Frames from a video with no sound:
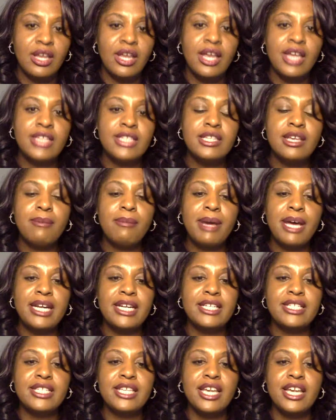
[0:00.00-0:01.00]
And
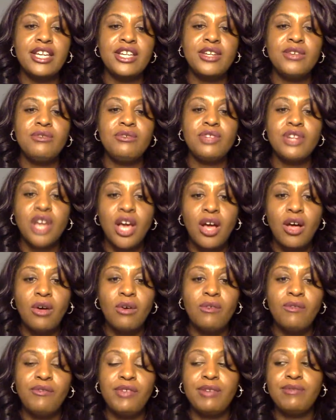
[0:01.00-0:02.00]
somebody said,
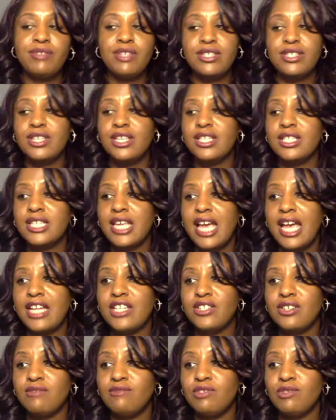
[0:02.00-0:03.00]
50 Cent
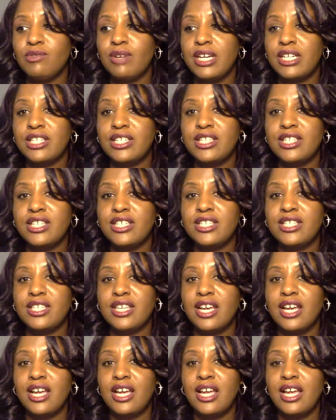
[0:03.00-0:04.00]
had to have directed this
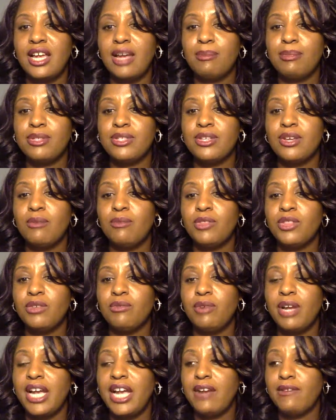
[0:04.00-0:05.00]
episode with the
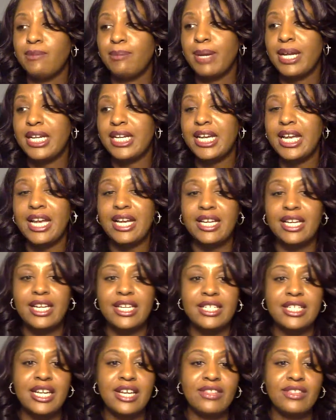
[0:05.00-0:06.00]
way everybody got
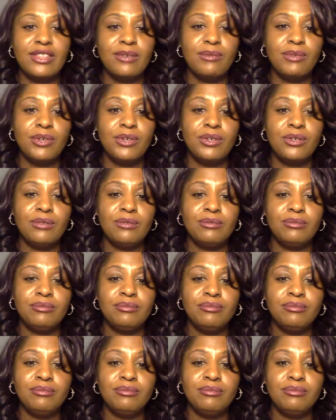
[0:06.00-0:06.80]
kicked out the room.